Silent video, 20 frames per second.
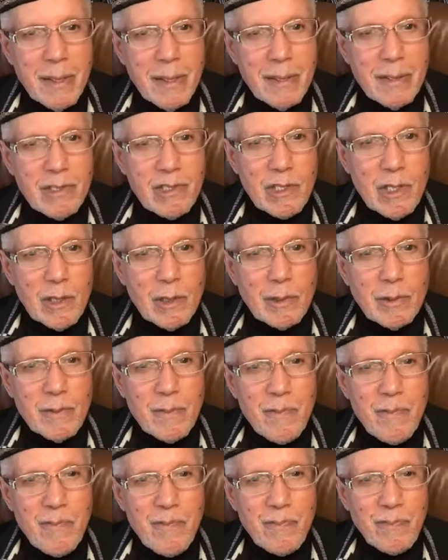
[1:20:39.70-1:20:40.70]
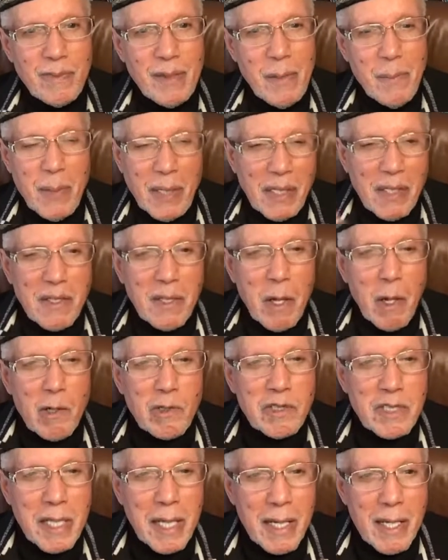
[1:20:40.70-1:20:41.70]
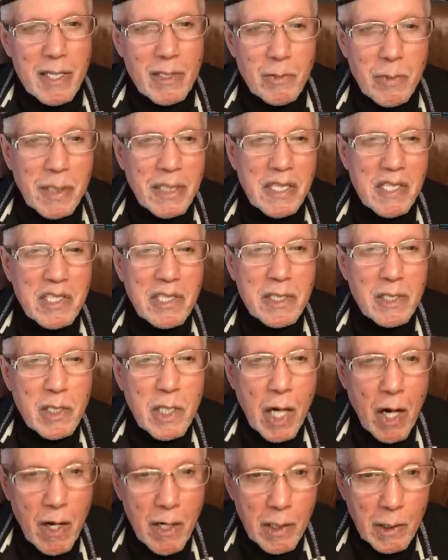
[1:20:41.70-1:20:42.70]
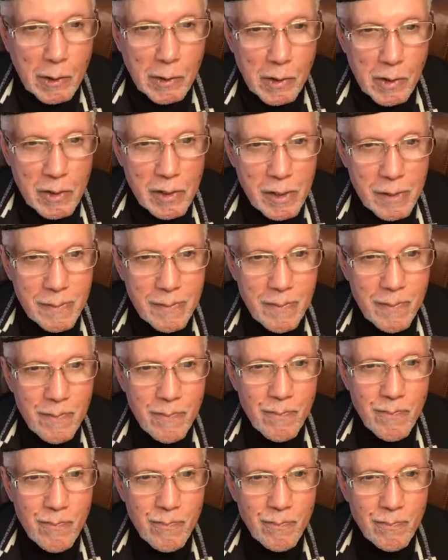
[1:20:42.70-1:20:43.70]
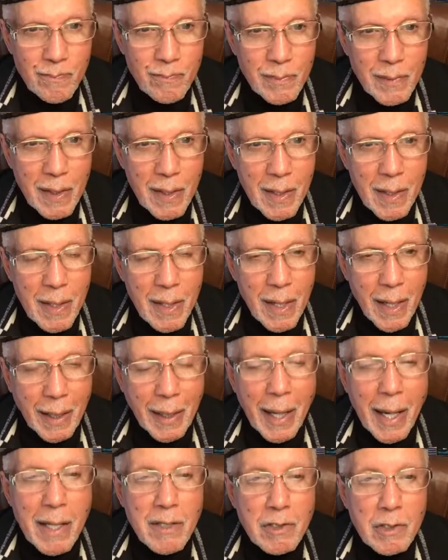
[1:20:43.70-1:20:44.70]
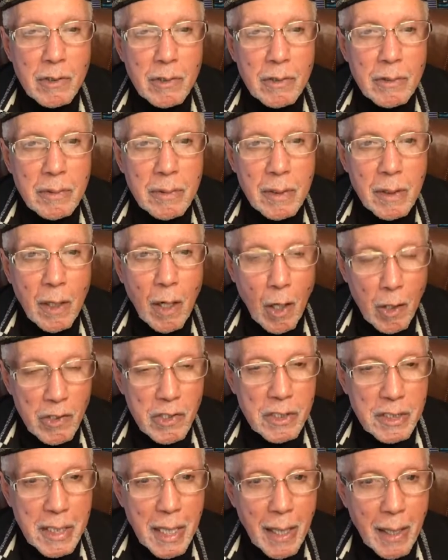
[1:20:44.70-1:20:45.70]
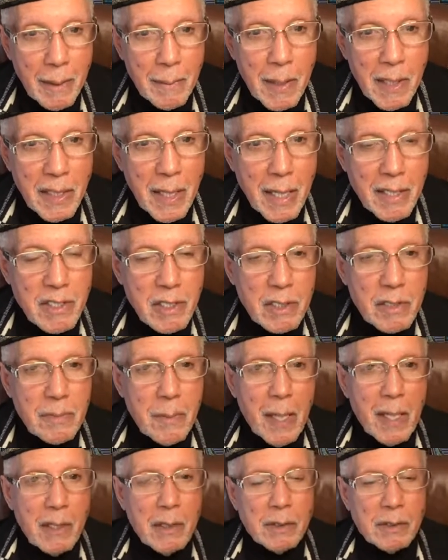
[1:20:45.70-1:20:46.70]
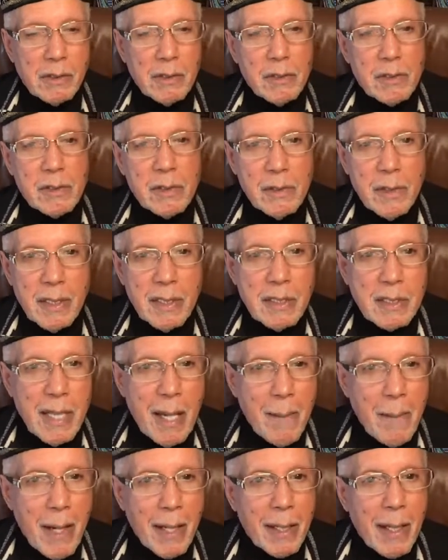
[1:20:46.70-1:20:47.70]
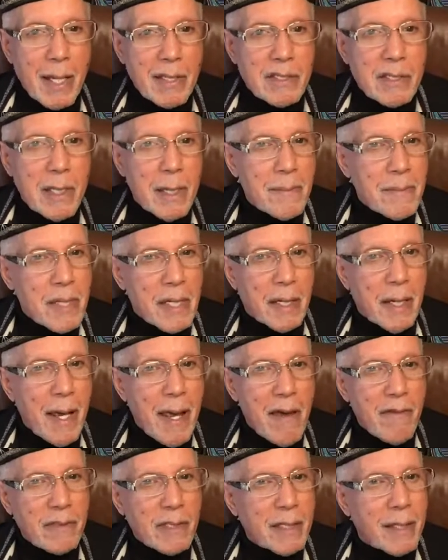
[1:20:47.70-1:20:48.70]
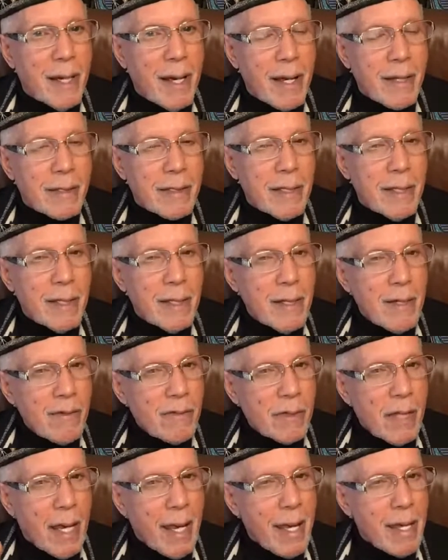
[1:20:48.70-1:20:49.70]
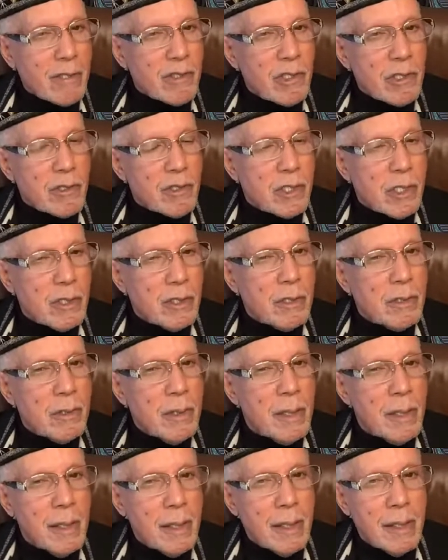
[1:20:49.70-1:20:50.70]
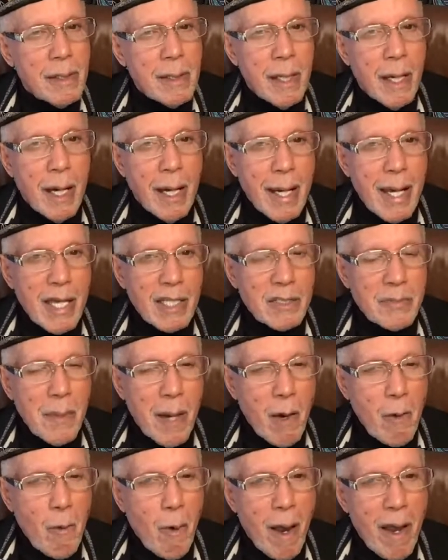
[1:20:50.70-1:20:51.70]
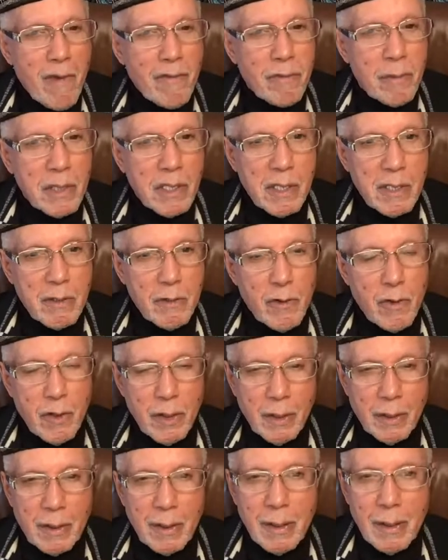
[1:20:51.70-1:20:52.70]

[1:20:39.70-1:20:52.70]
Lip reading: So, but in those days, we listened to our elders, and I do all the time, and not just my elders. Anytime I got something that I haven't got the answer to, I ask my wife, what do you think?